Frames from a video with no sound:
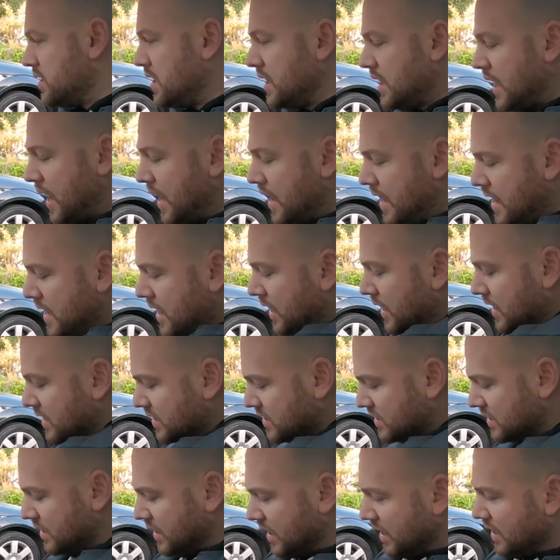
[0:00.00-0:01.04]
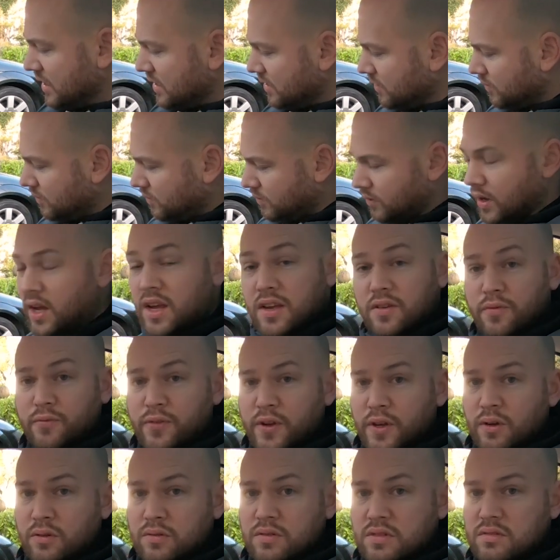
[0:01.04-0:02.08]
get in, it
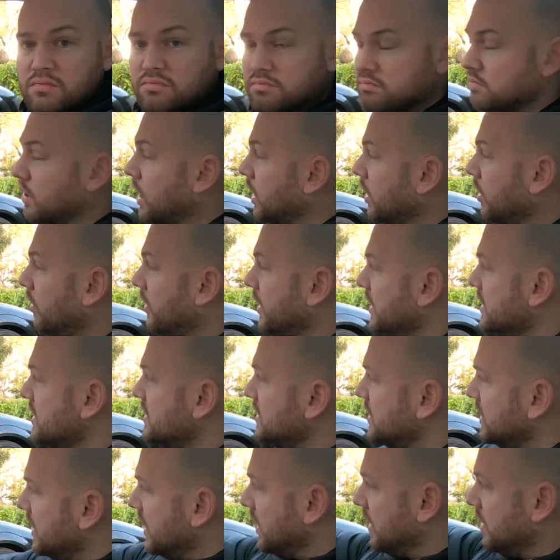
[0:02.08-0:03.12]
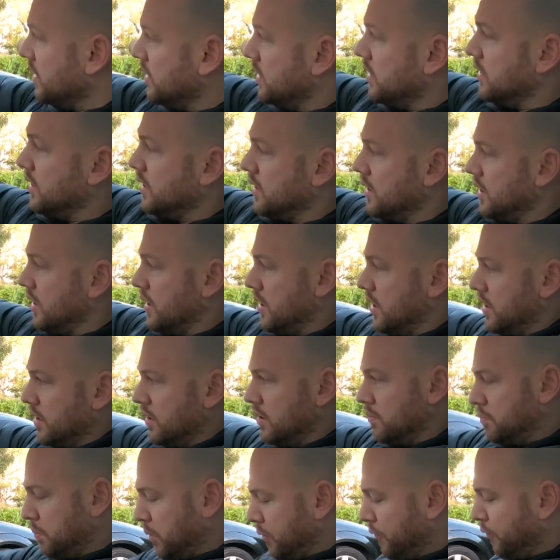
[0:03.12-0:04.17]
feels a lot easier
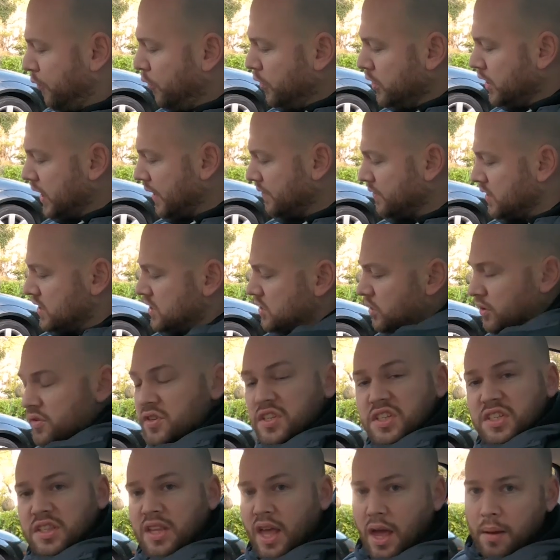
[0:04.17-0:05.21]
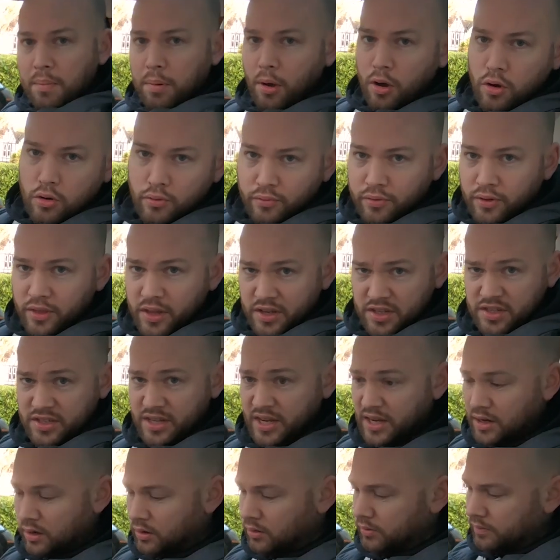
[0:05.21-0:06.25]
before you have to sort of step over the
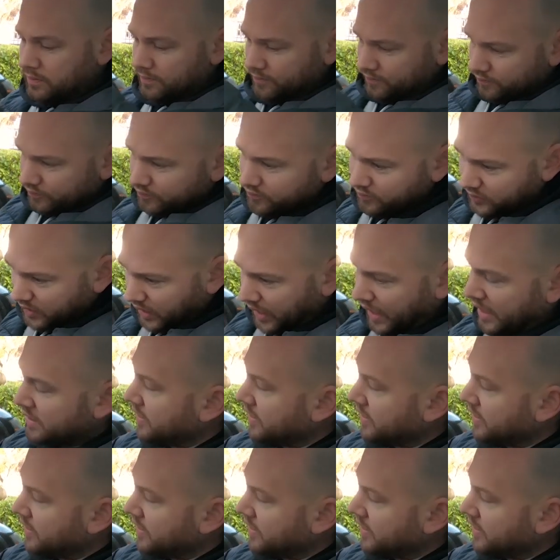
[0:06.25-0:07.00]
sill and